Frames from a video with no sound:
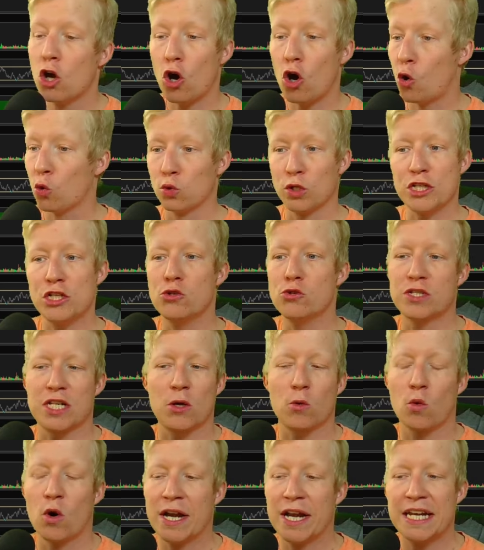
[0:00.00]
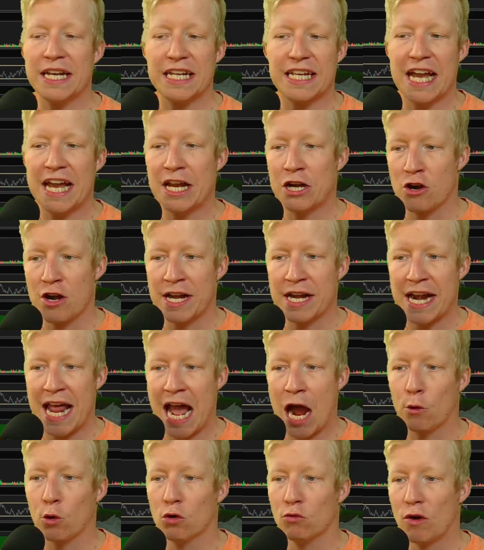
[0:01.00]
only using one indicator in an
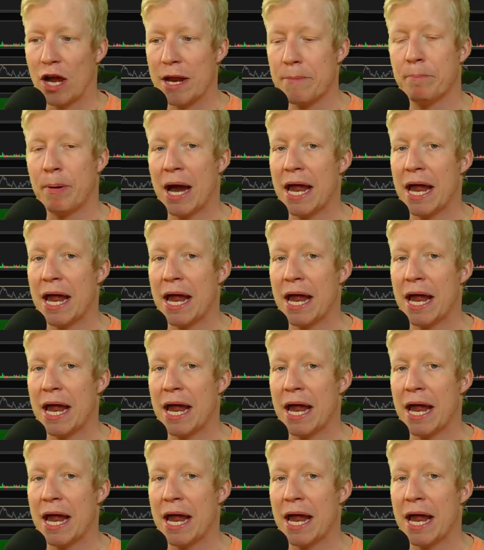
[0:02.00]
hour, right?